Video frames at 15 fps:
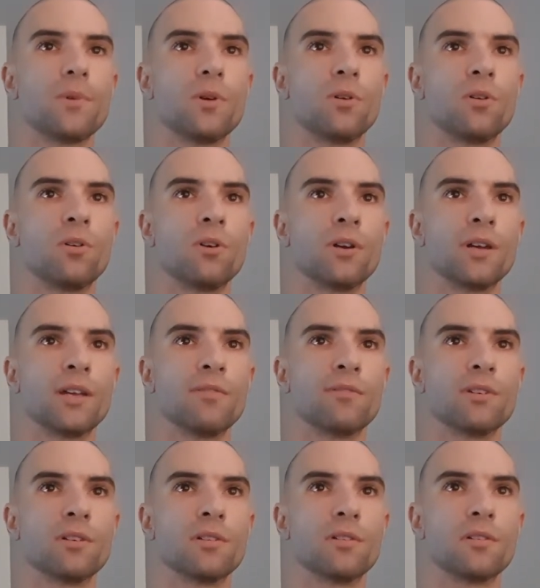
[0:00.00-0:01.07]
or
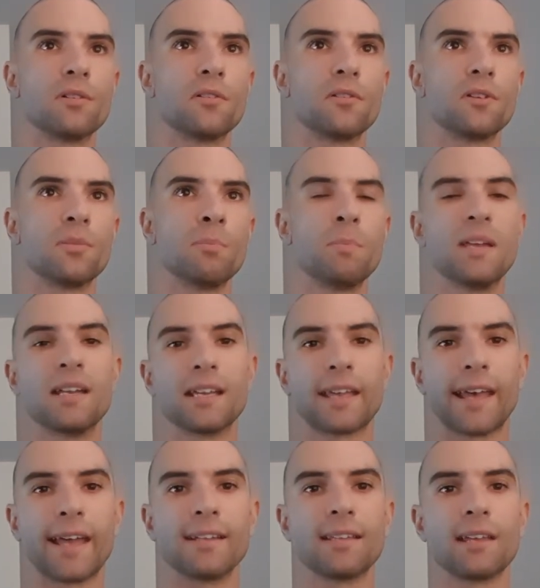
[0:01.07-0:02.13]
even
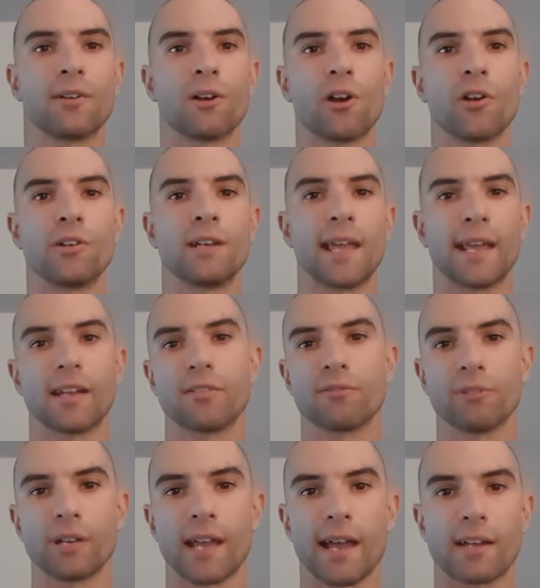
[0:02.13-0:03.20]
mitigate their own
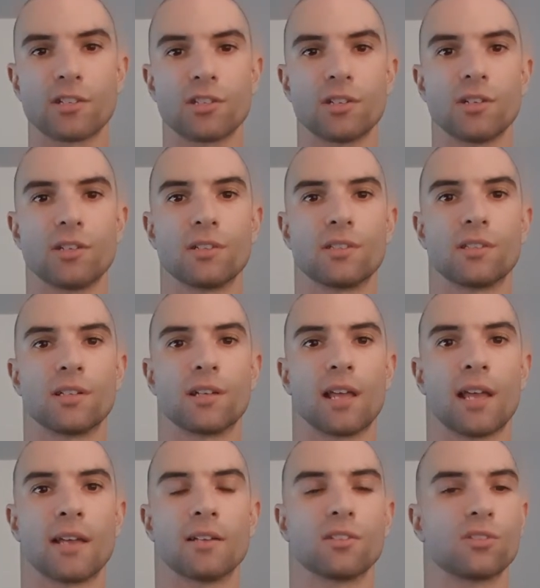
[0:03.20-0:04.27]
negative reactions and,
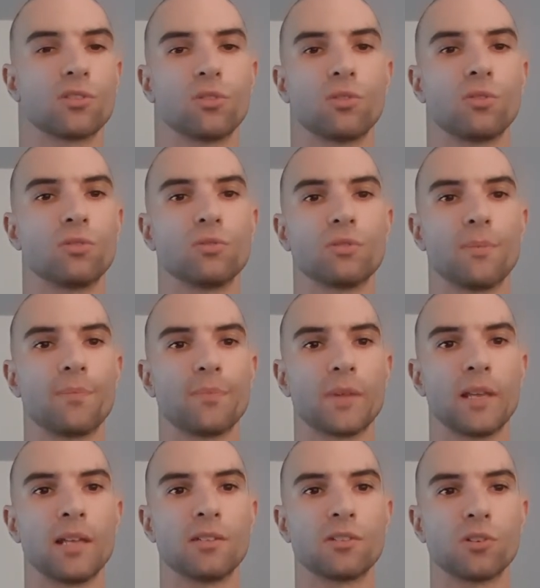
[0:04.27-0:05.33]
and it's all
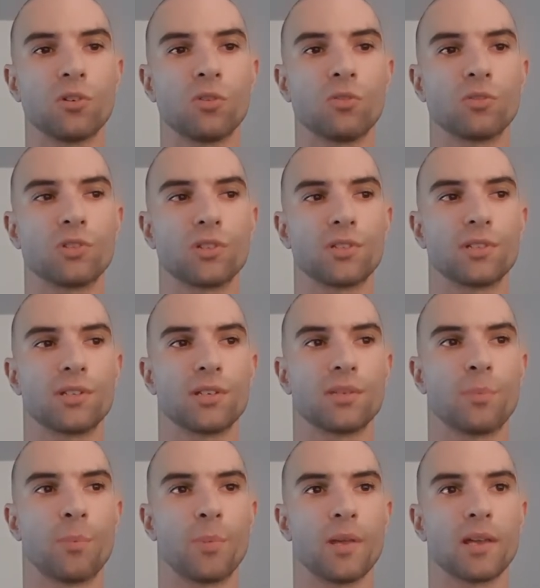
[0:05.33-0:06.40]
it's all just
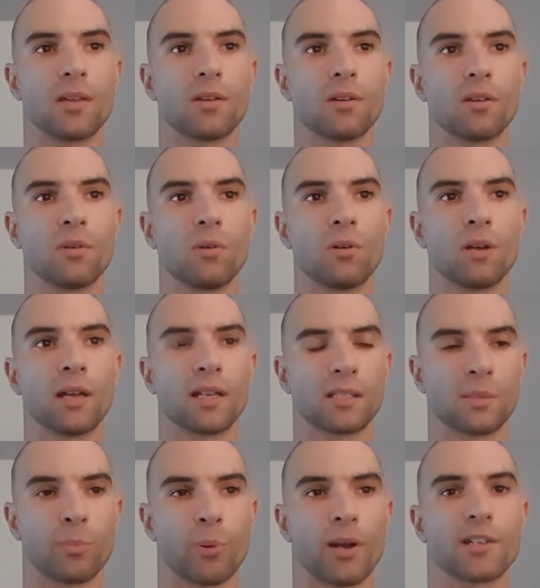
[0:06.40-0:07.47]
this big
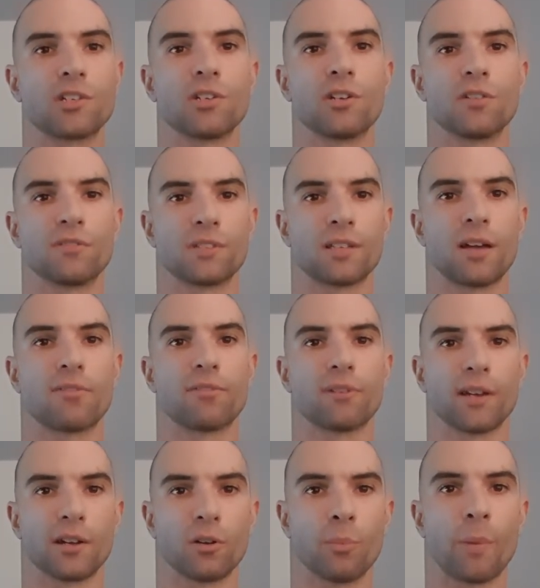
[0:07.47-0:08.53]
expression of
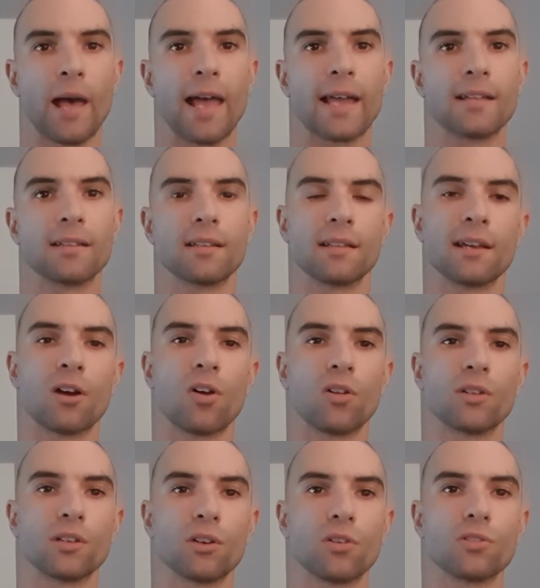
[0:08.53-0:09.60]
suffering or pain that they're
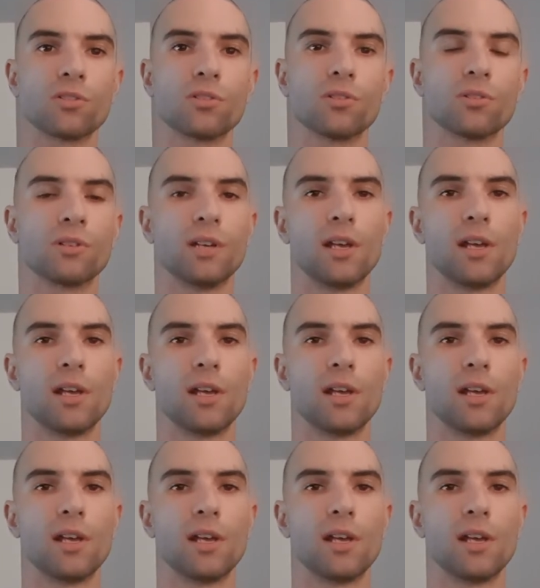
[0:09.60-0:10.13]
holding on to.